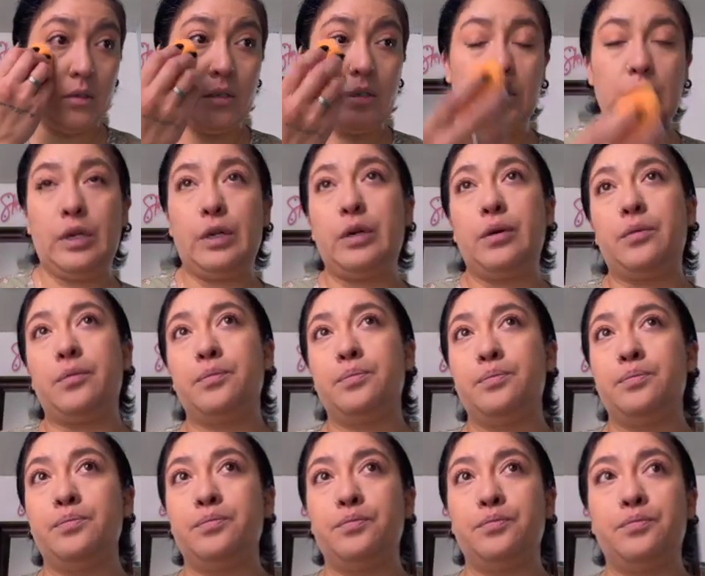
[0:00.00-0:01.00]
you know,
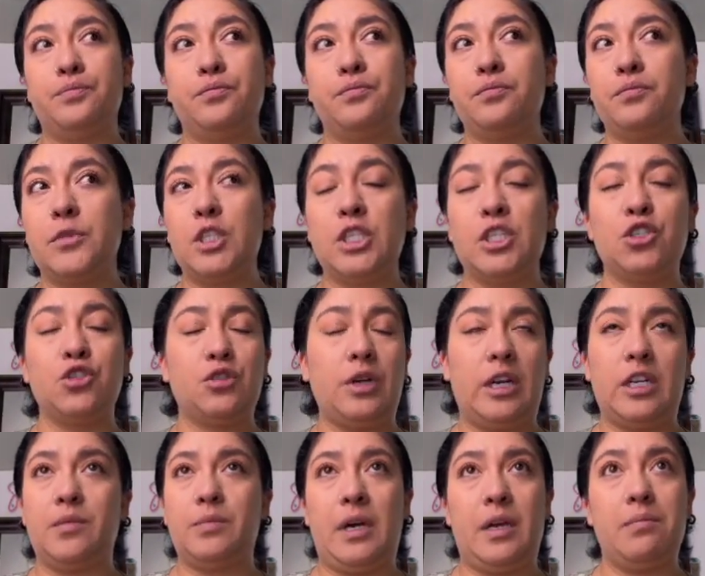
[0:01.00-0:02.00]

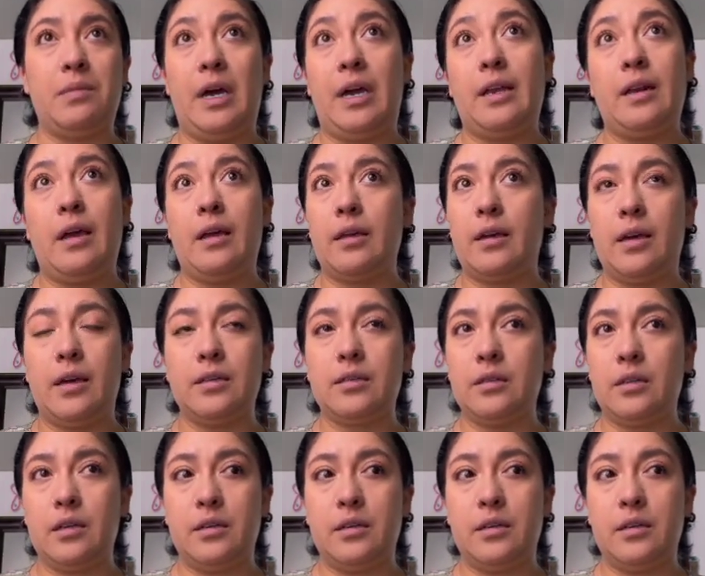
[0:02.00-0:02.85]
distract my mind, I guess.